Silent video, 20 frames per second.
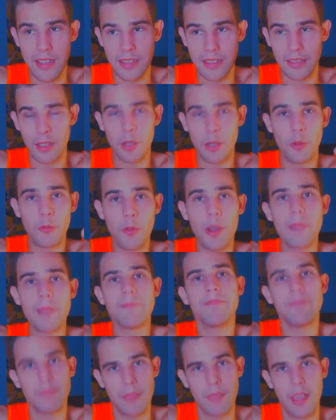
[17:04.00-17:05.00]
Littlefoot
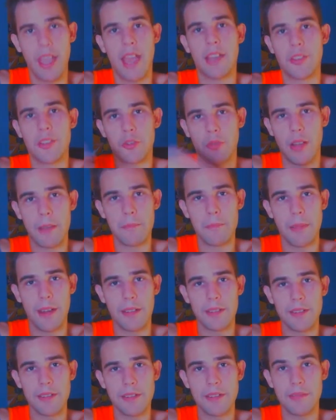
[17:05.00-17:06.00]
and his
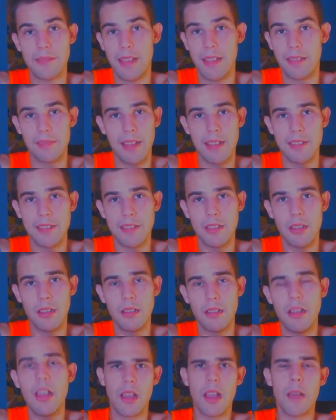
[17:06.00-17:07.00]
grandparents, and that's it.
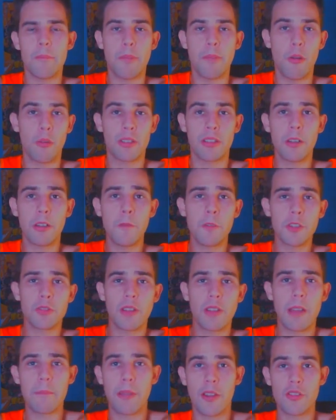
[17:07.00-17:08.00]
But when Littlefoot's
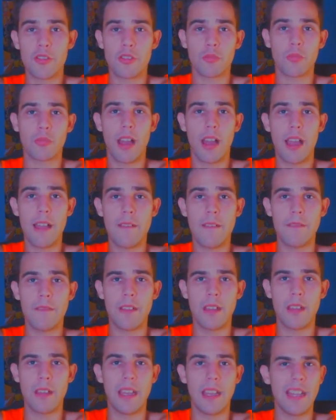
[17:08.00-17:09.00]
grandparents arrive,
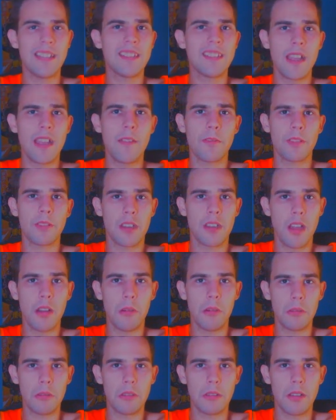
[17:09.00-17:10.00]
it's definitely
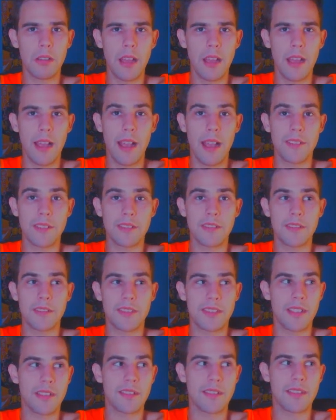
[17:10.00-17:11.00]
known as
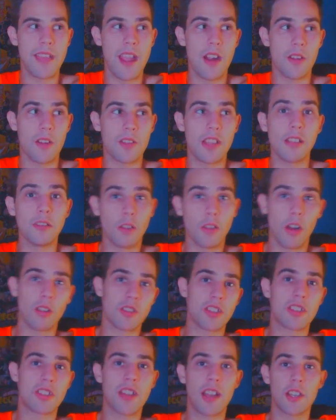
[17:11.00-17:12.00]
since they are the
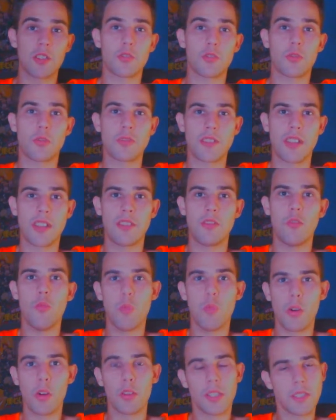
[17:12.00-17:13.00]
largest dinosaurs in the
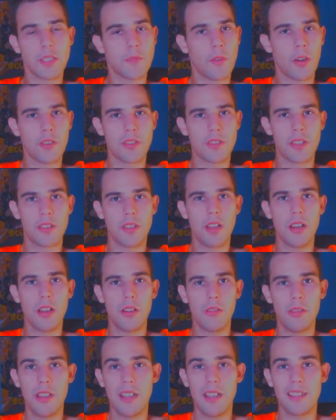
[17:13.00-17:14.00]
world as far as they
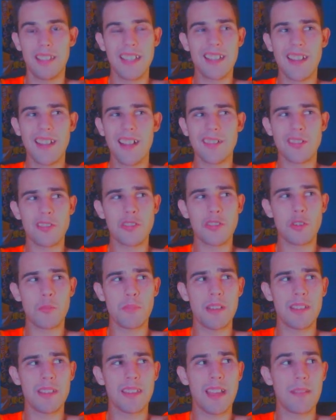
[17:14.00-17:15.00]
know. These guys are so
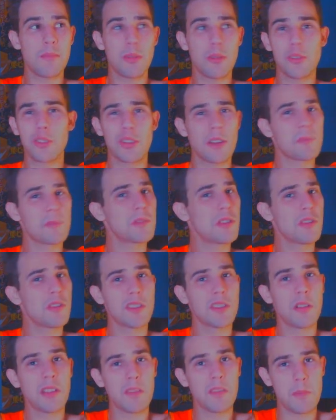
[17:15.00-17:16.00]
big that most sharp tooths
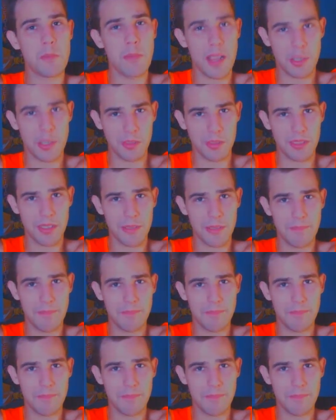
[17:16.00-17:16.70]
don't even mess with them.